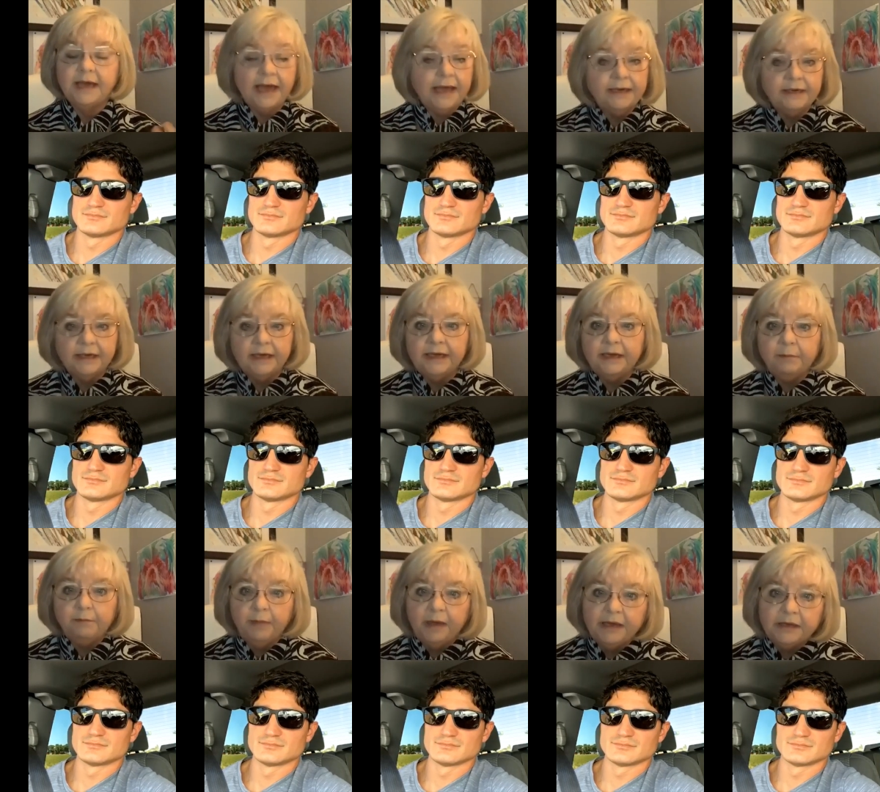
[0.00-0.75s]
Speaker 1: it
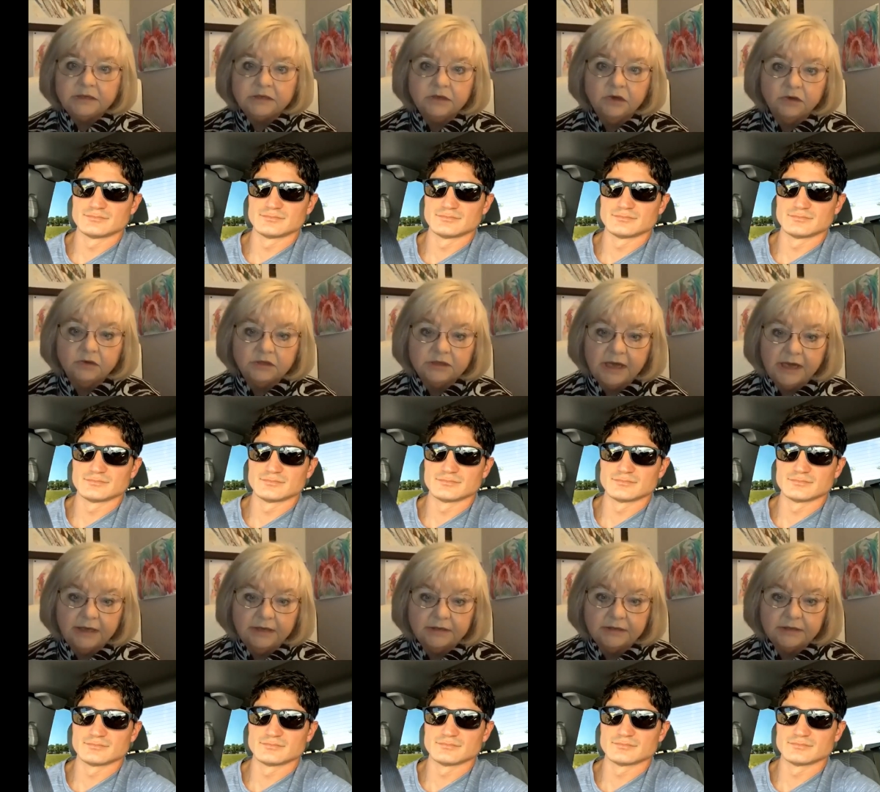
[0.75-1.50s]
makes no
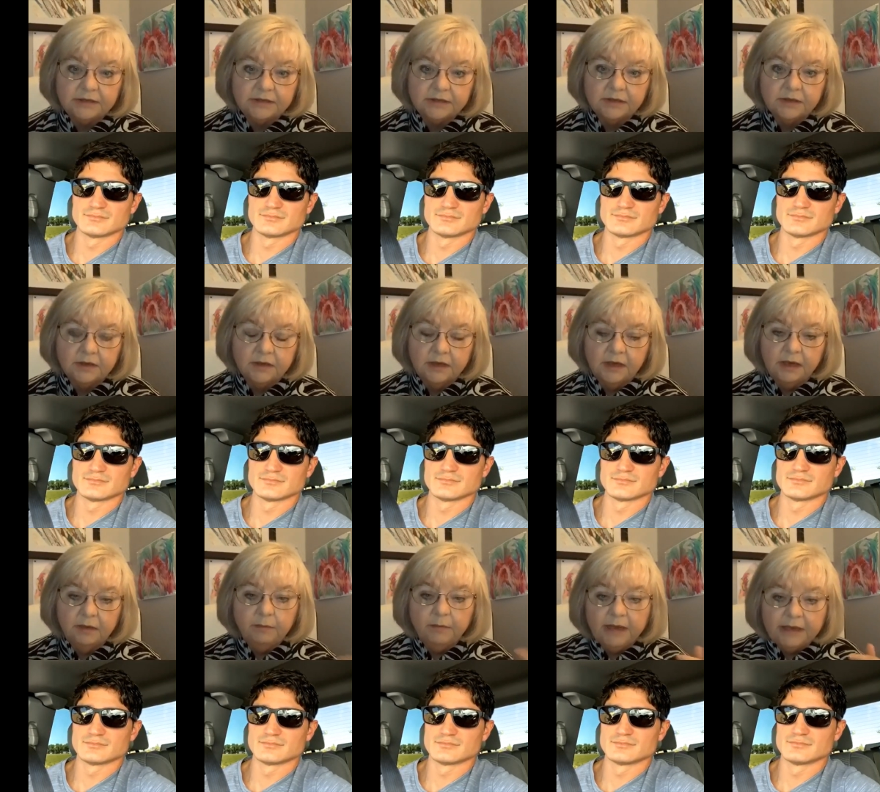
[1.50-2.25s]
sense. It
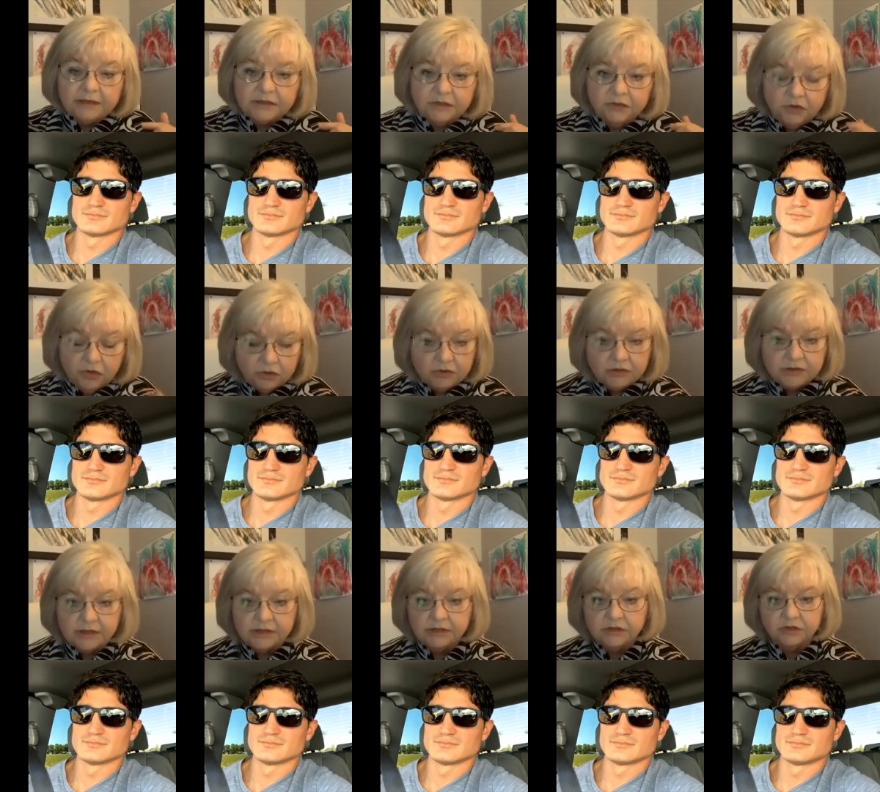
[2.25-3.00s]
makes no sense
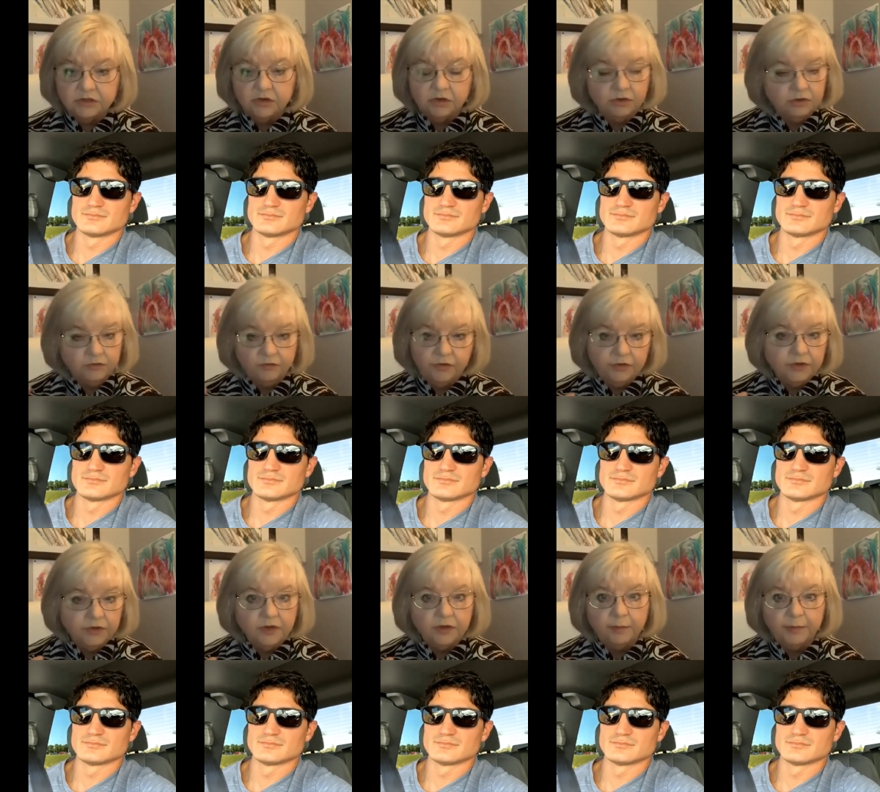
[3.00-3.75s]
at all. And if you think
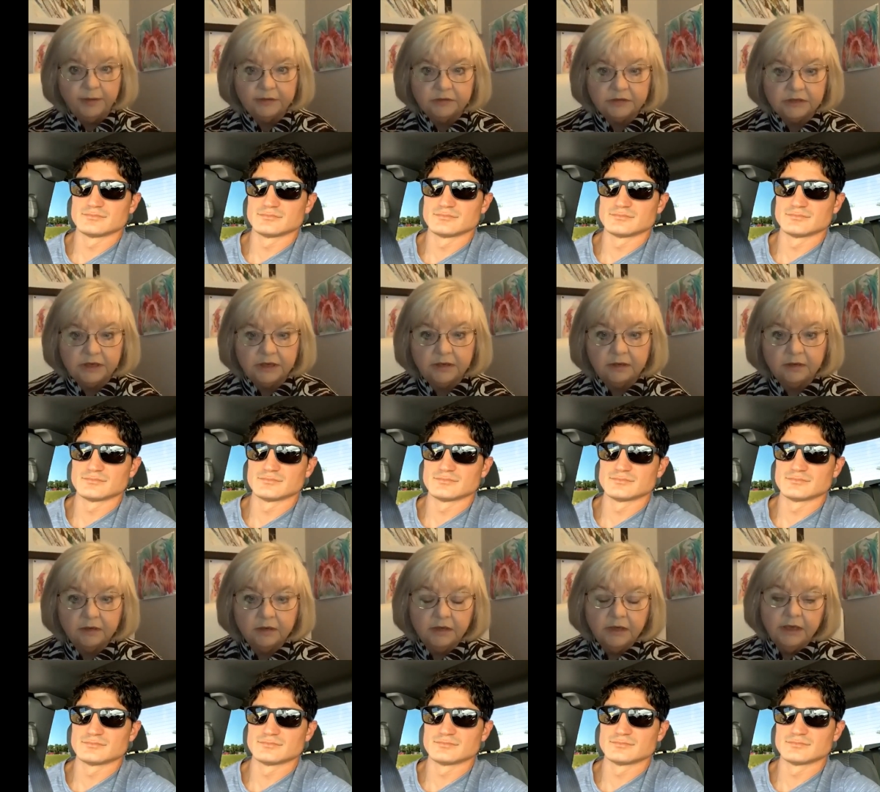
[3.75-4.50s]
about it,
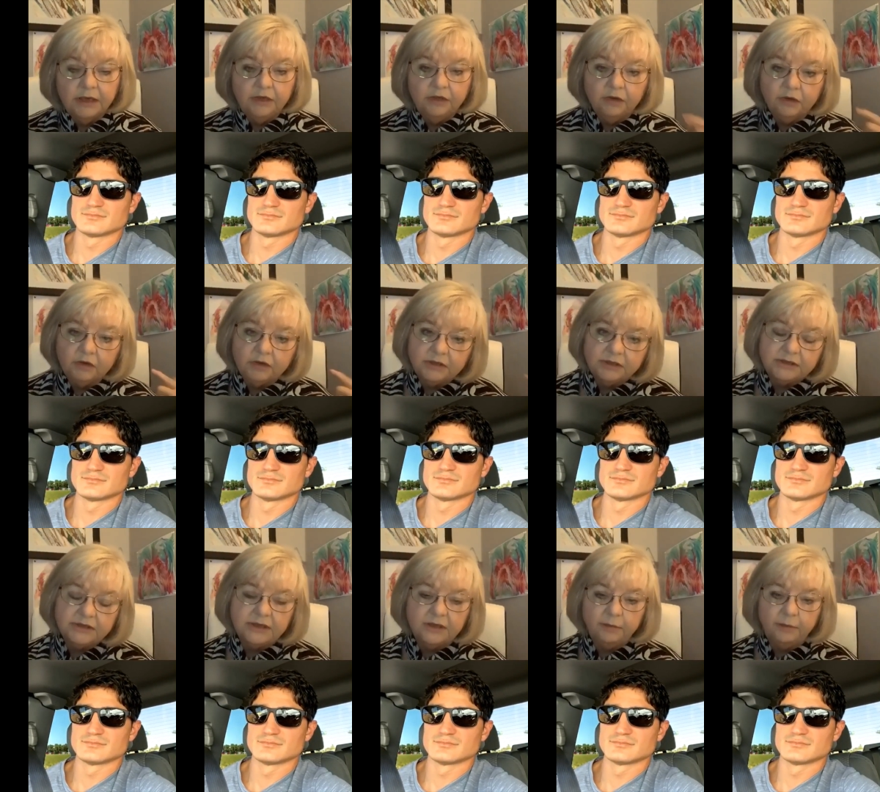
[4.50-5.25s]
you're going to send
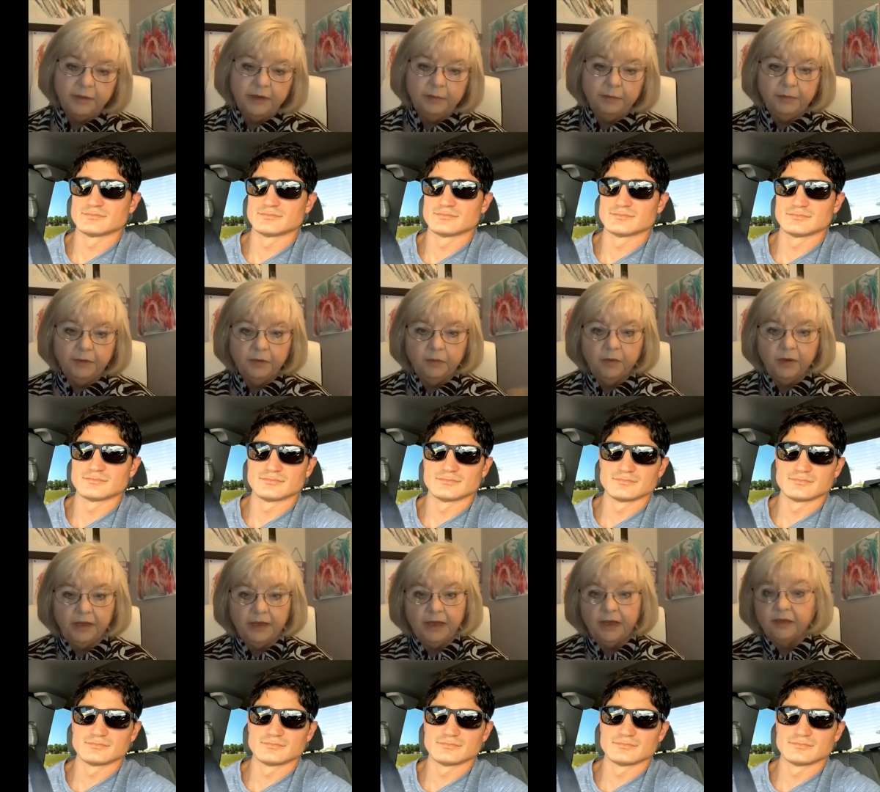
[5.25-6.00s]
people away,
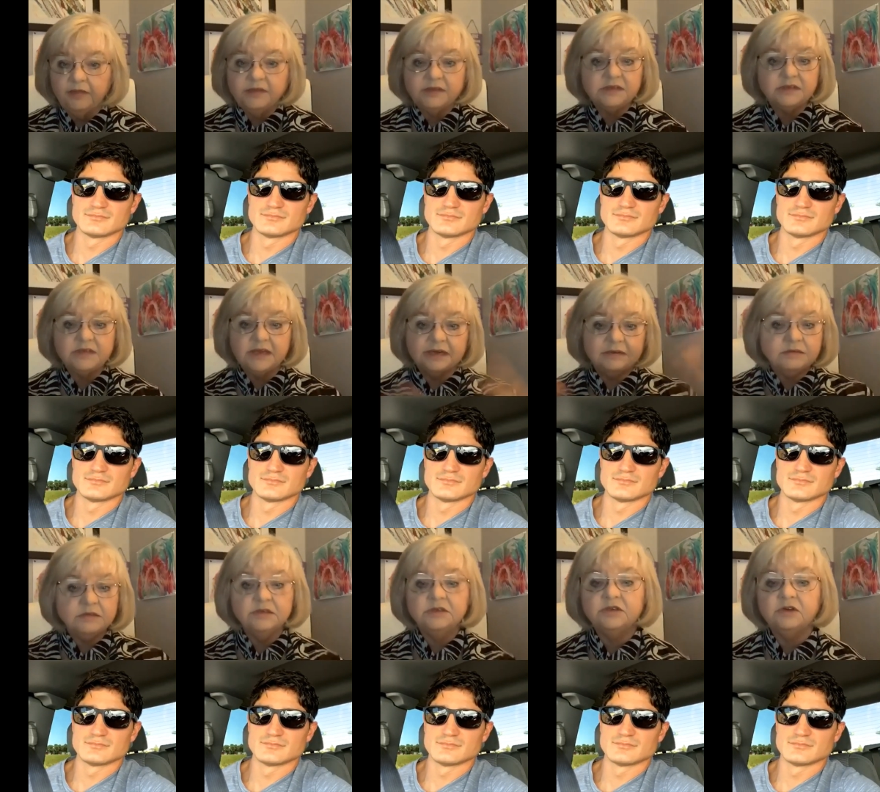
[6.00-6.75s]
and there's thousands
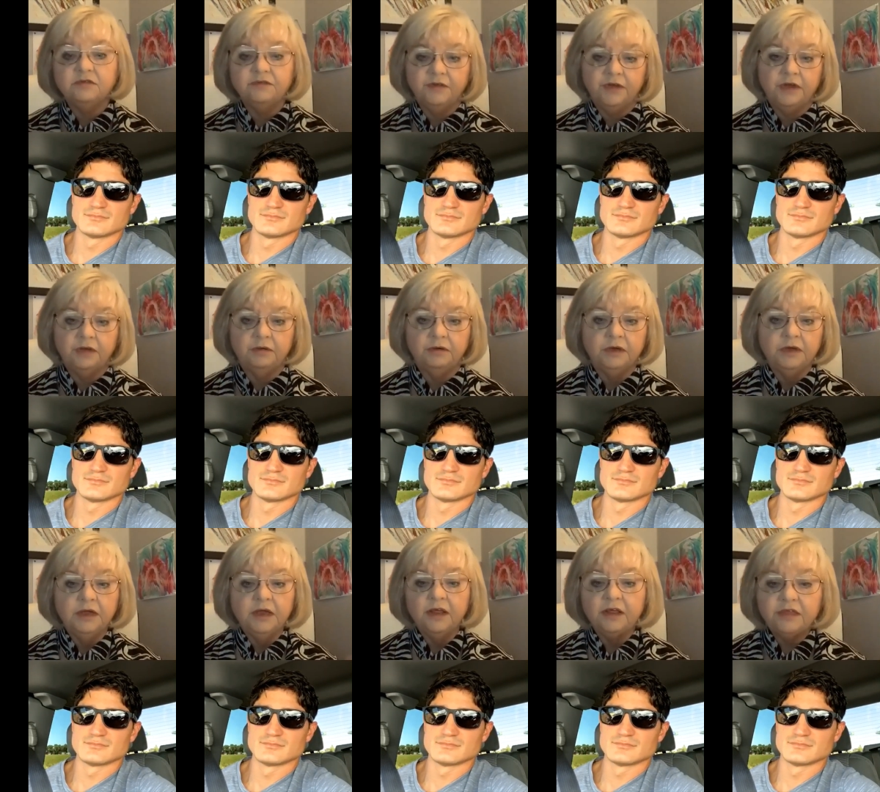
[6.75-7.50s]
of you,
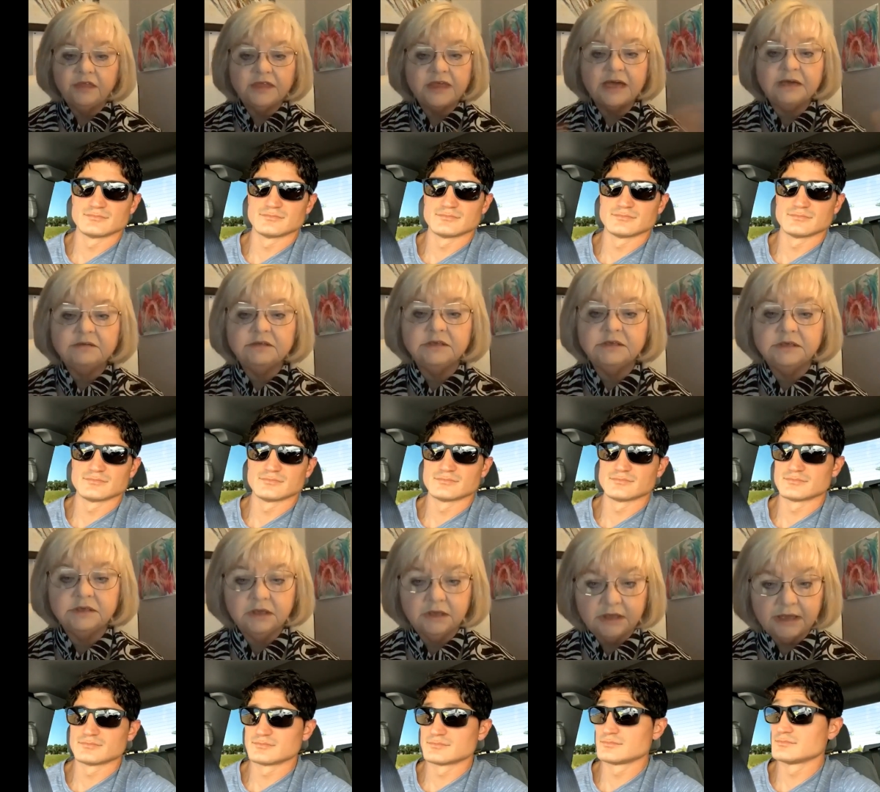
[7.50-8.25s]
thousands and
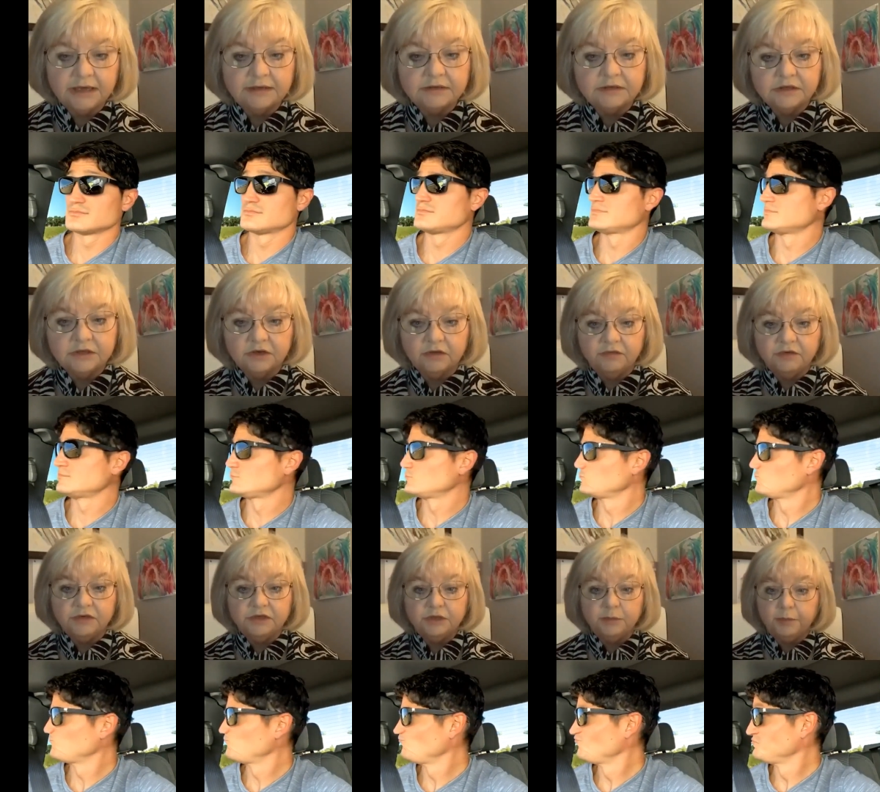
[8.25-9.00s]
thousands of you
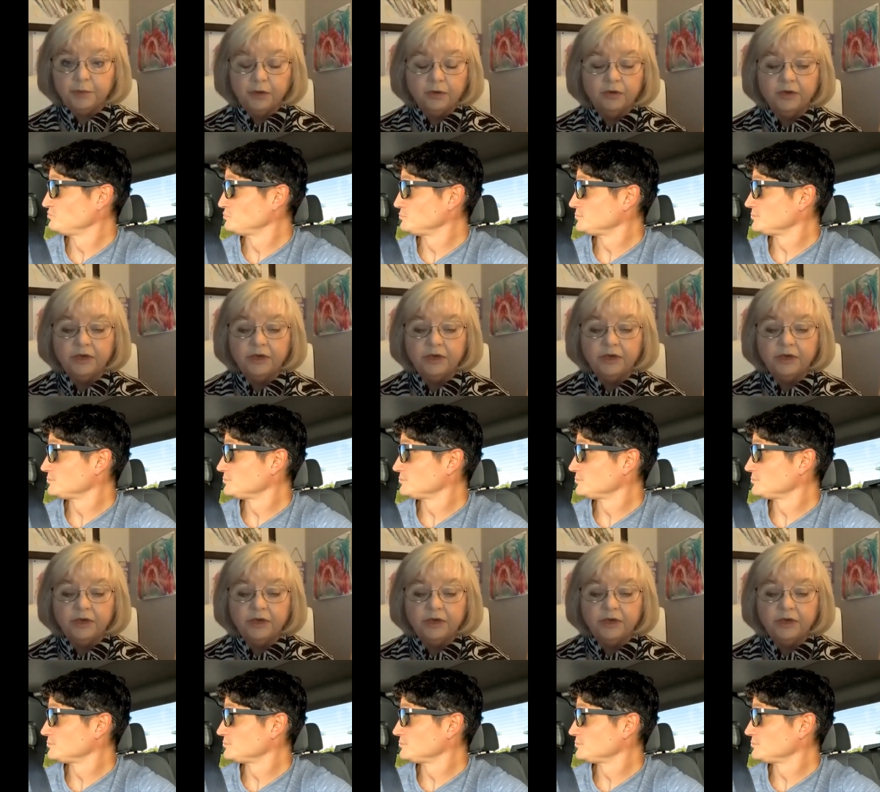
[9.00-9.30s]
deployed.